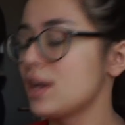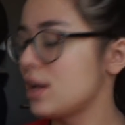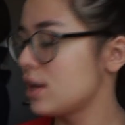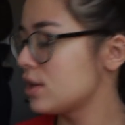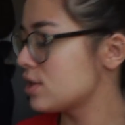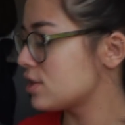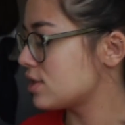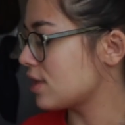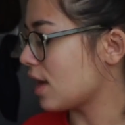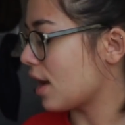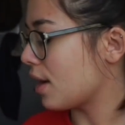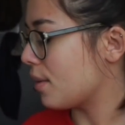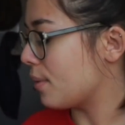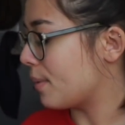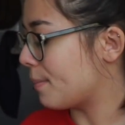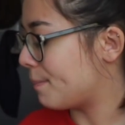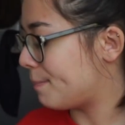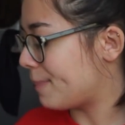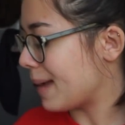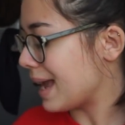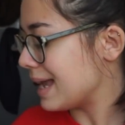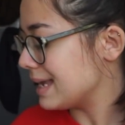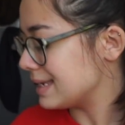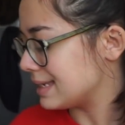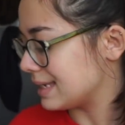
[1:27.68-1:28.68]
So
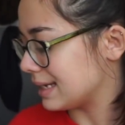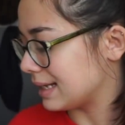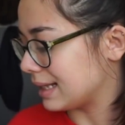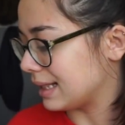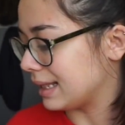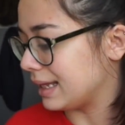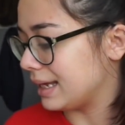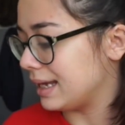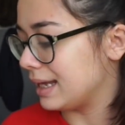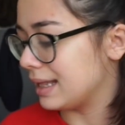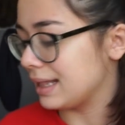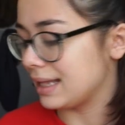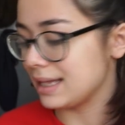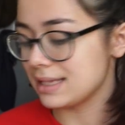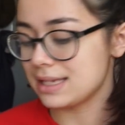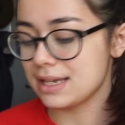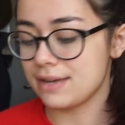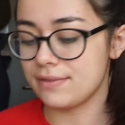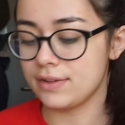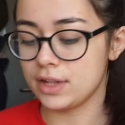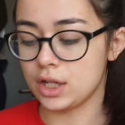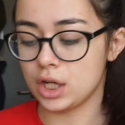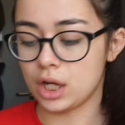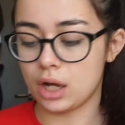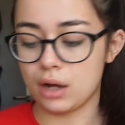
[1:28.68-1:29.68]
basically, let's
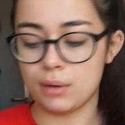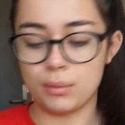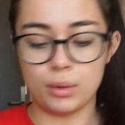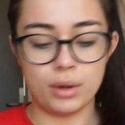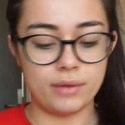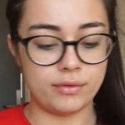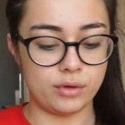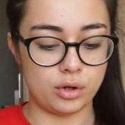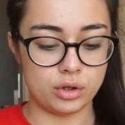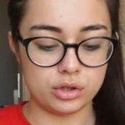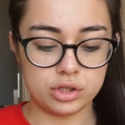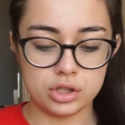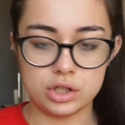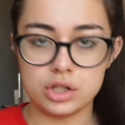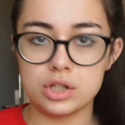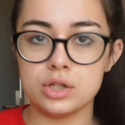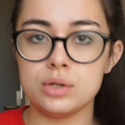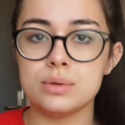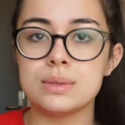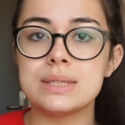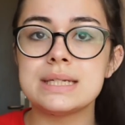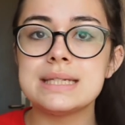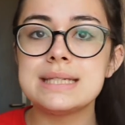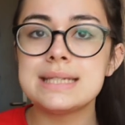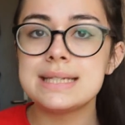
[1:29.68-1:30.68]
have a look at what I've got to
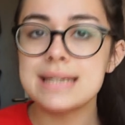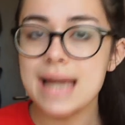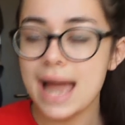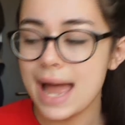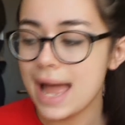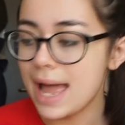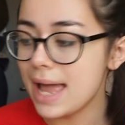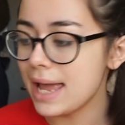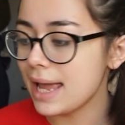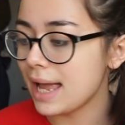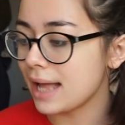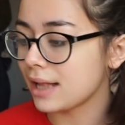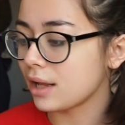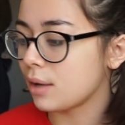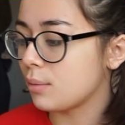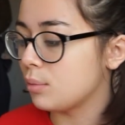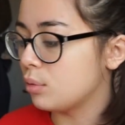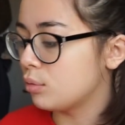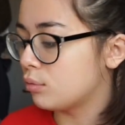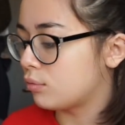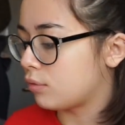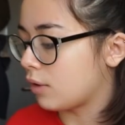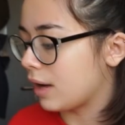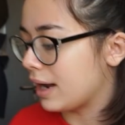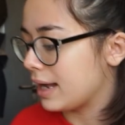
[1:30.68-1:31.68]
do today, and I
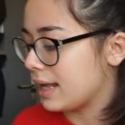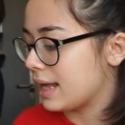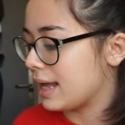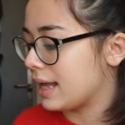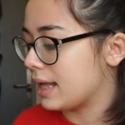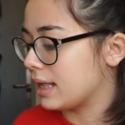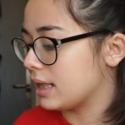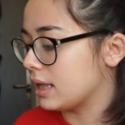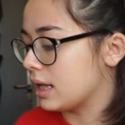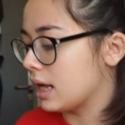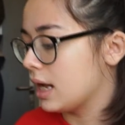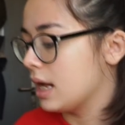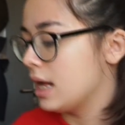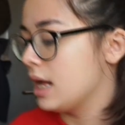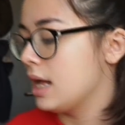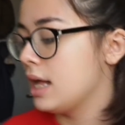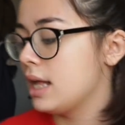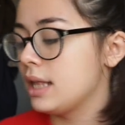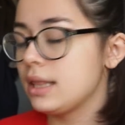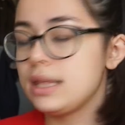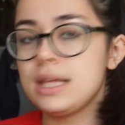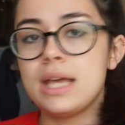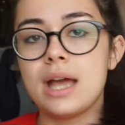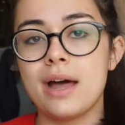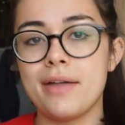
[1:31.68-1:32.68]
will write in
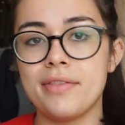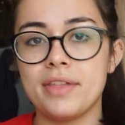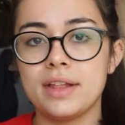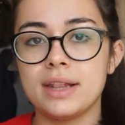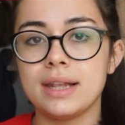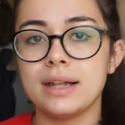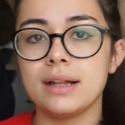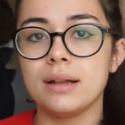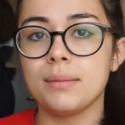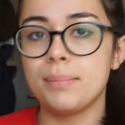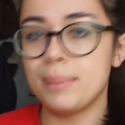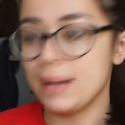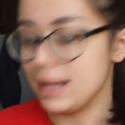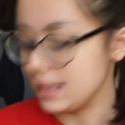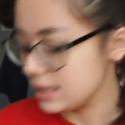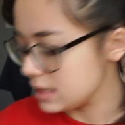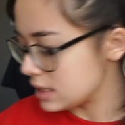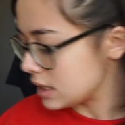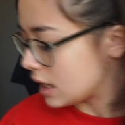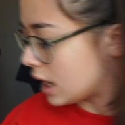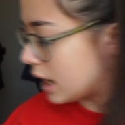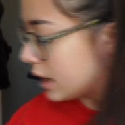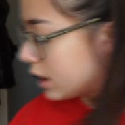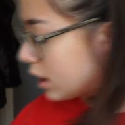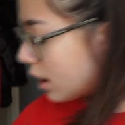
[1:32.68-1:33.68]
the other little bits
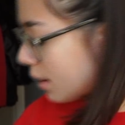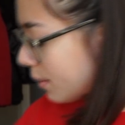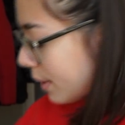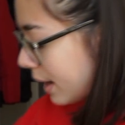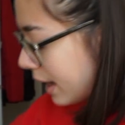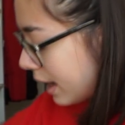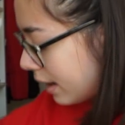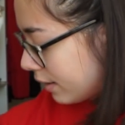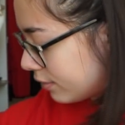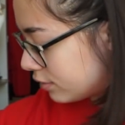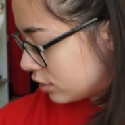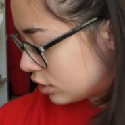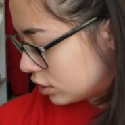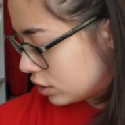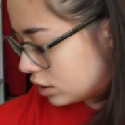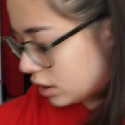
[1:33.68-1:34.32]
that I know I have to